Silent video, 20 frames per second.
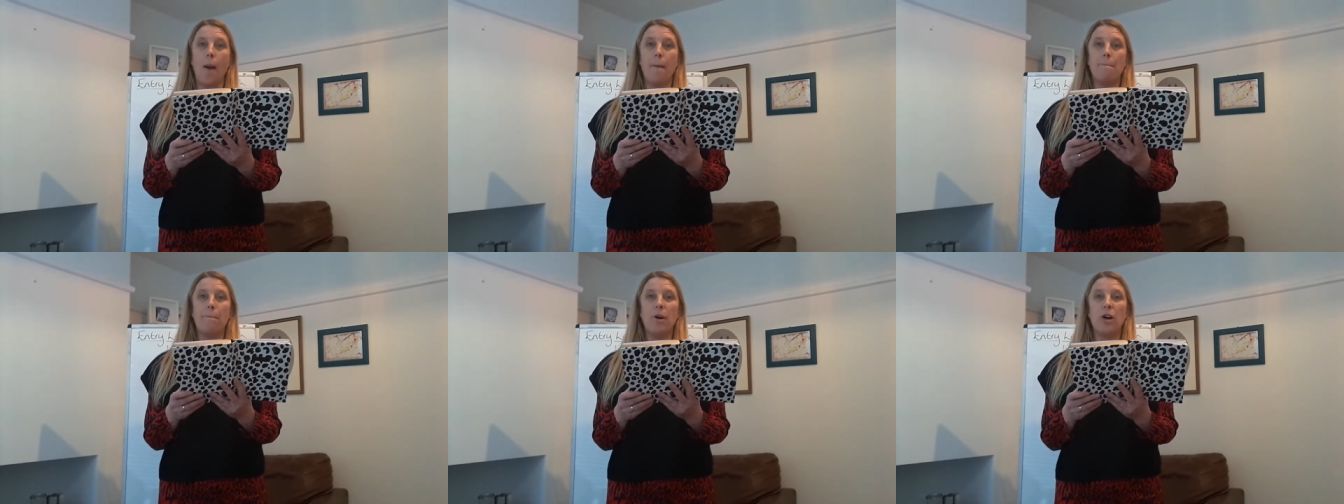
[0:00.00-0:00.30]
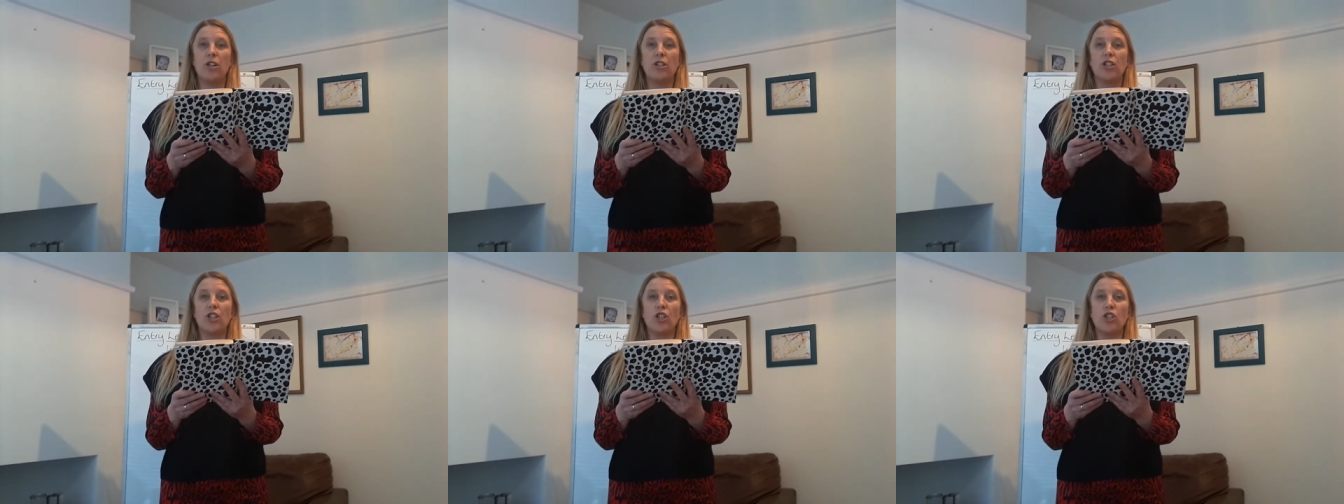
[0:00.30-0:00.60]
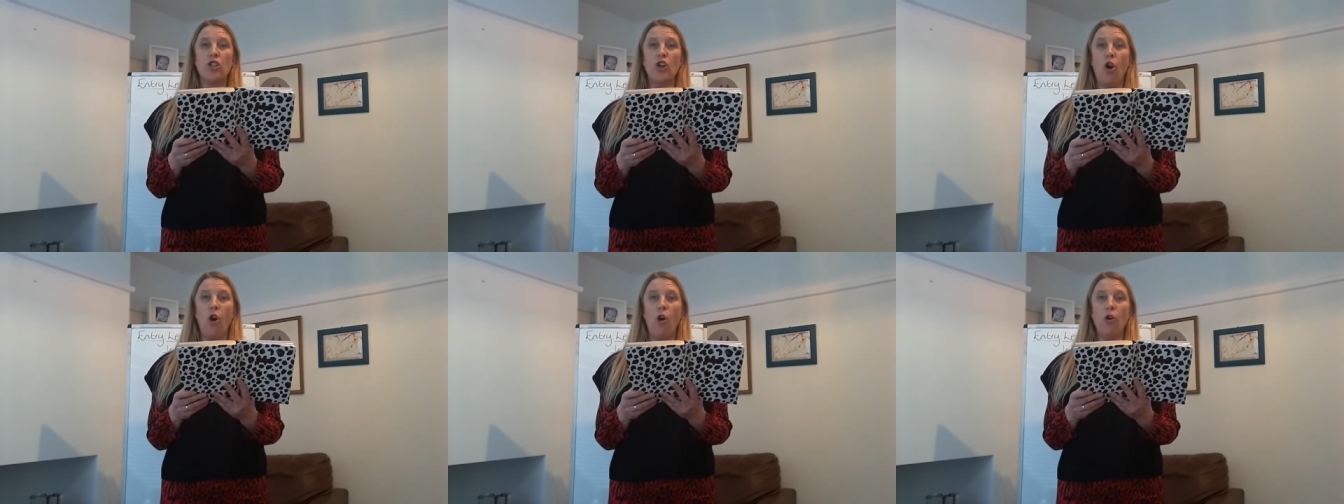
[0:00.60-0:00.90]
But
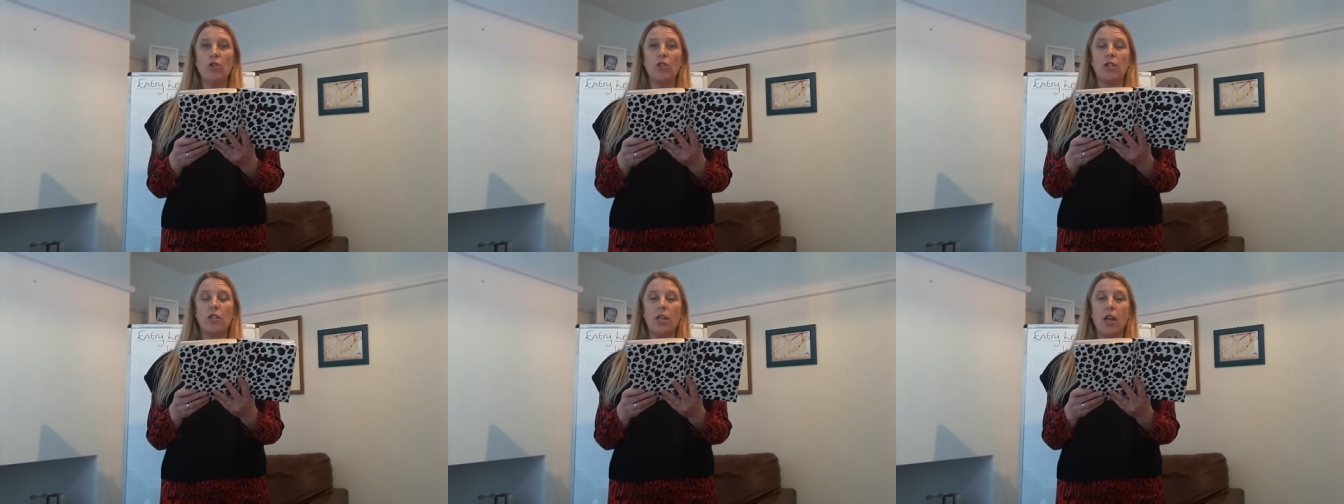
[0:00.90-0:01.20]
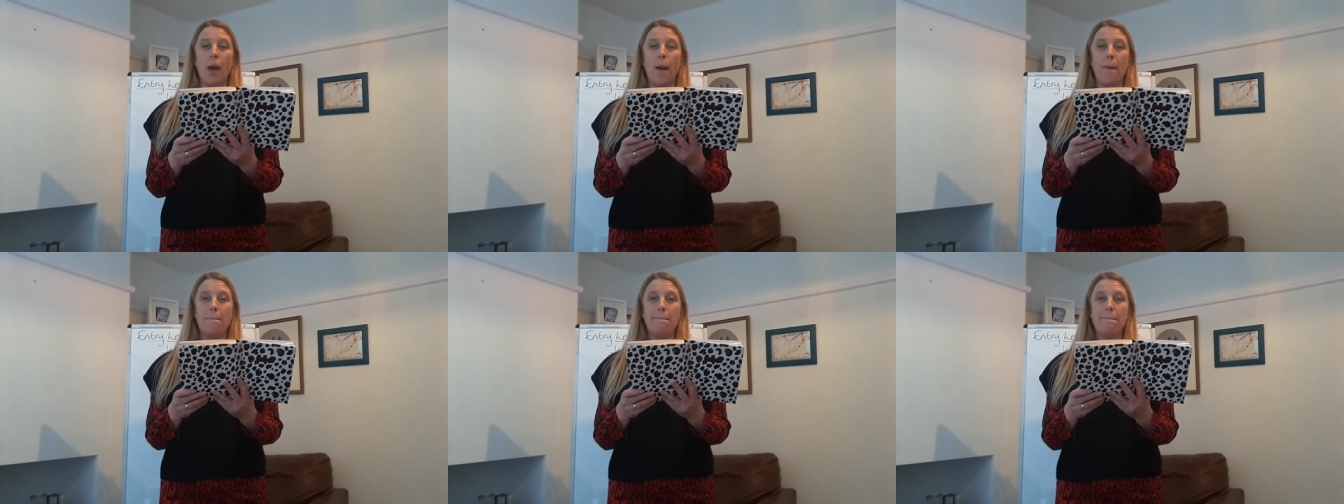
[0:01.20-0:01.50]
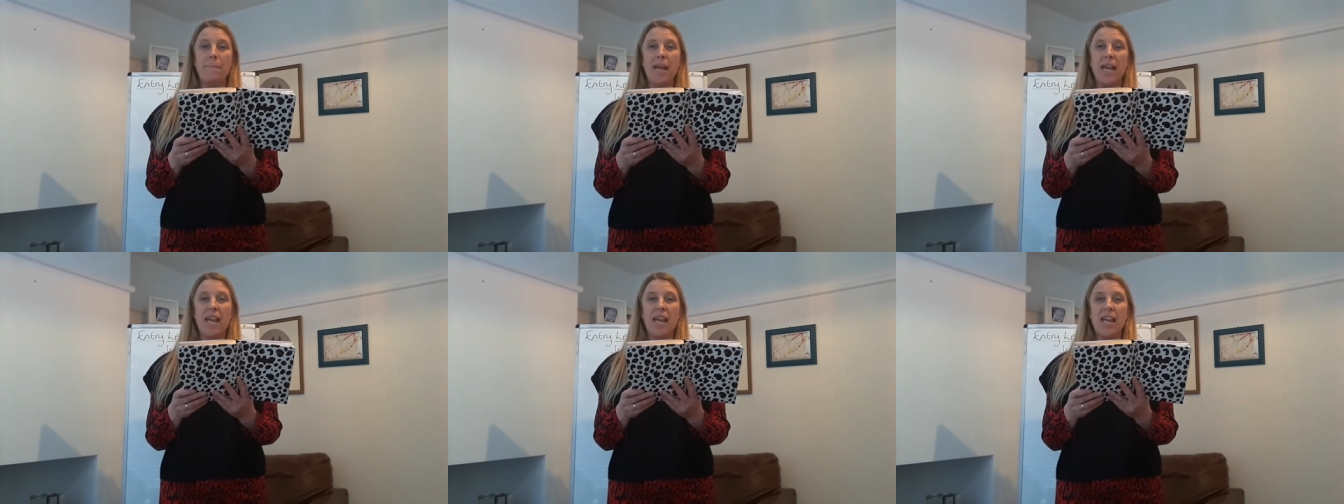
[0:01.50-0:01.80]
not
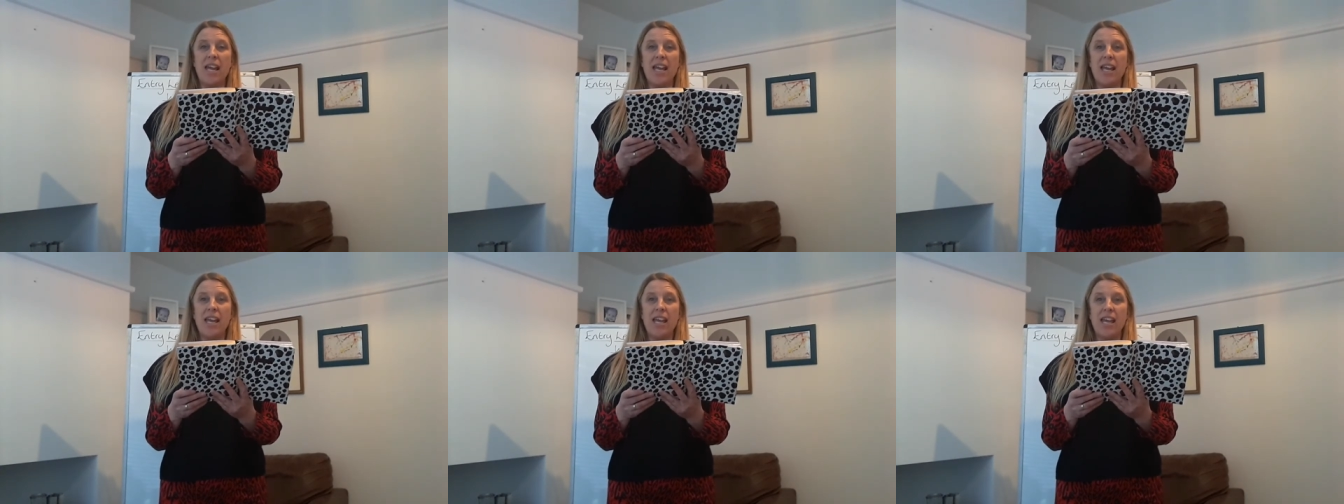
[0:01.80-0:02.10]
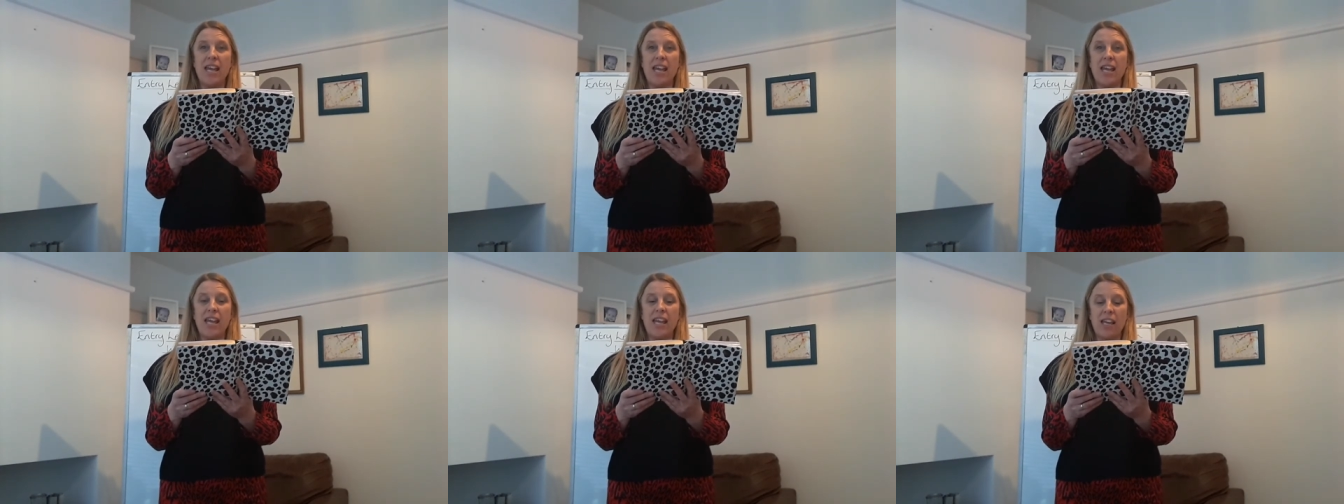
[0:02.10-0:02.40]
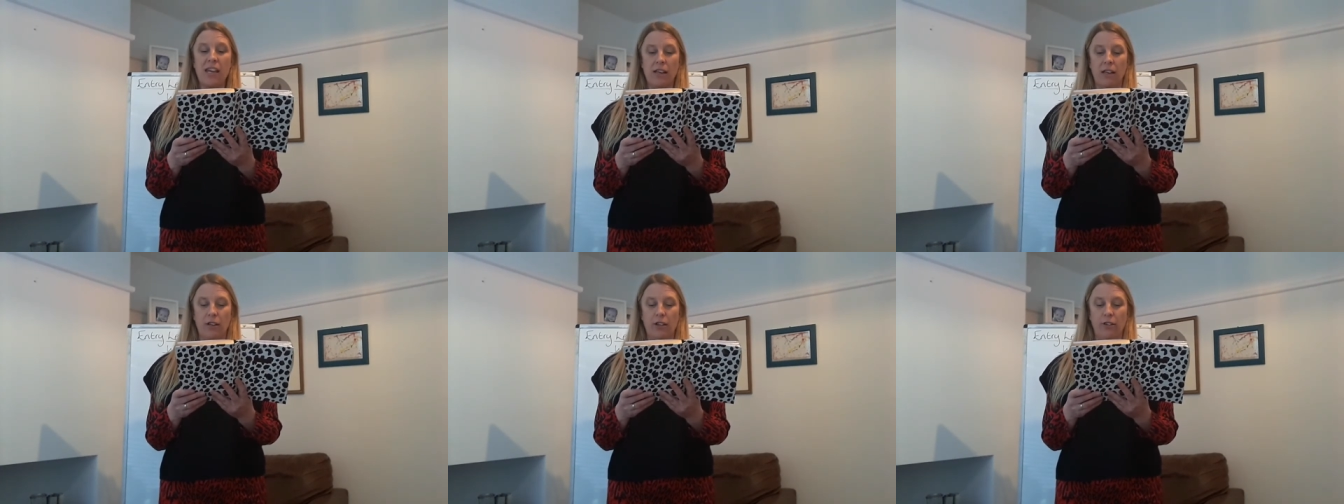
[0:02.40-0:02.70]

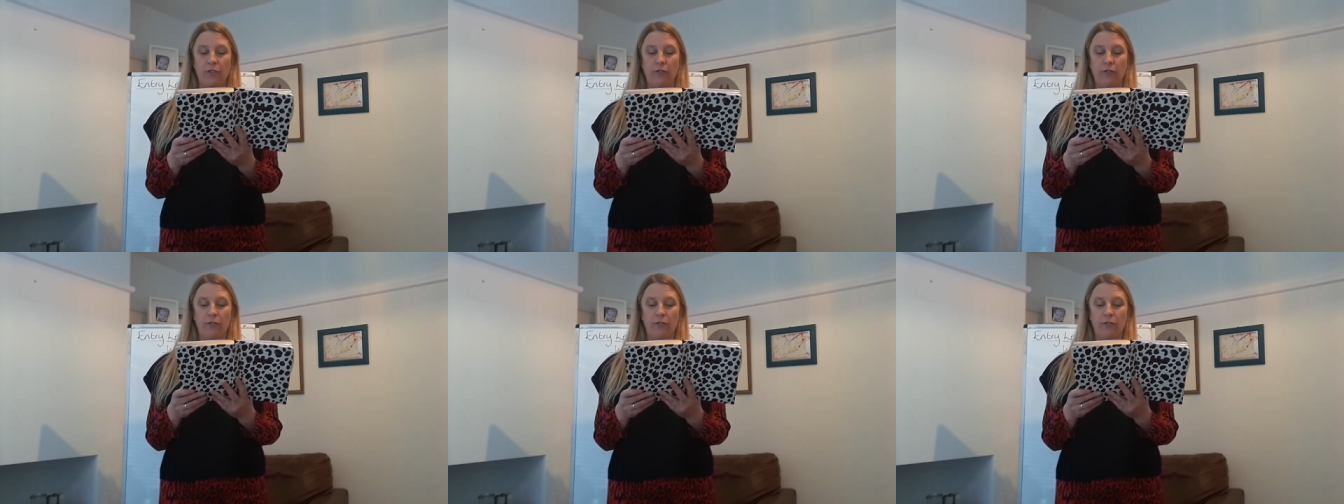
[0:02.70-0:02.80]
B